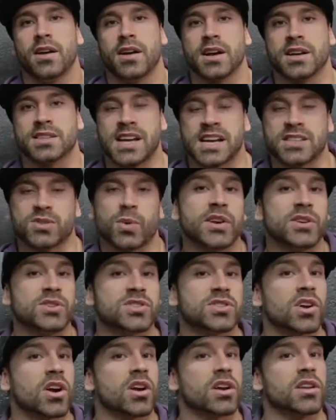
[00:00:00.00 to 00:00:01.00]
Because that's why you
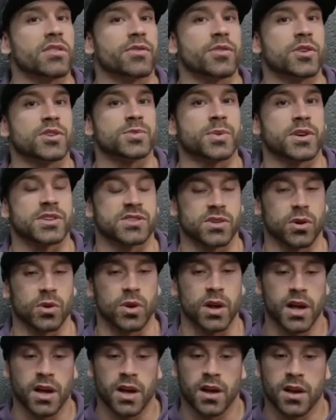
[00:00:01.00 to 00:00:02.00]
started in the first place.
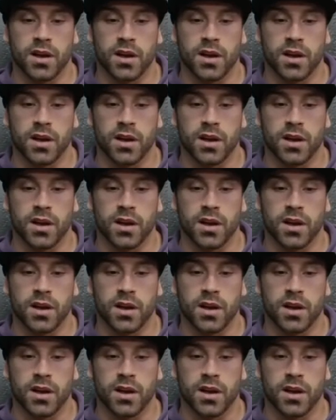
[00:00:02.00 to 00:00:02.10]
So,